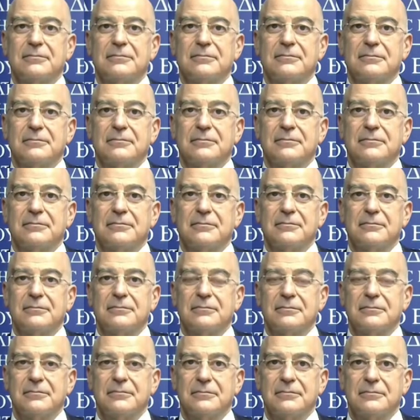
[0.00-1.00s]

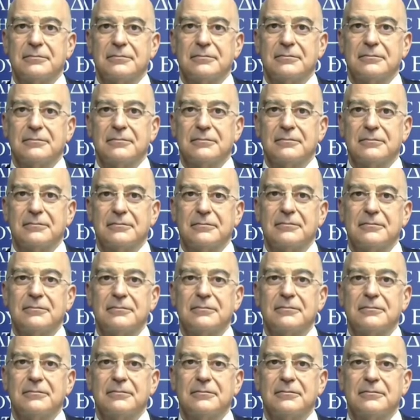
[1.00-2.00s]

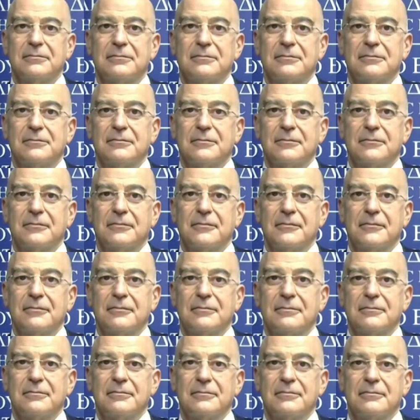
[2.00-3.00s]

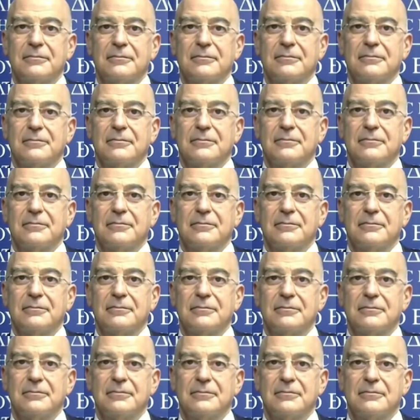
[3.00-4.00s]

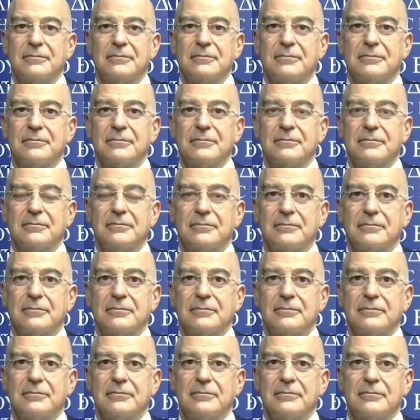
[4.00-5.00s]

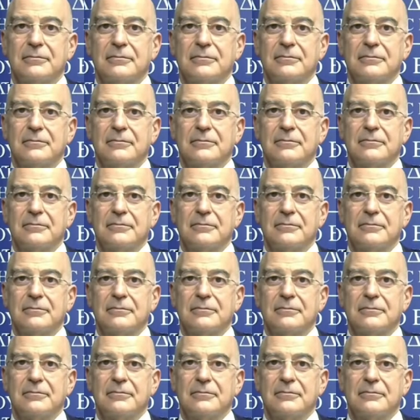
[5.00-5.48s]
(silent)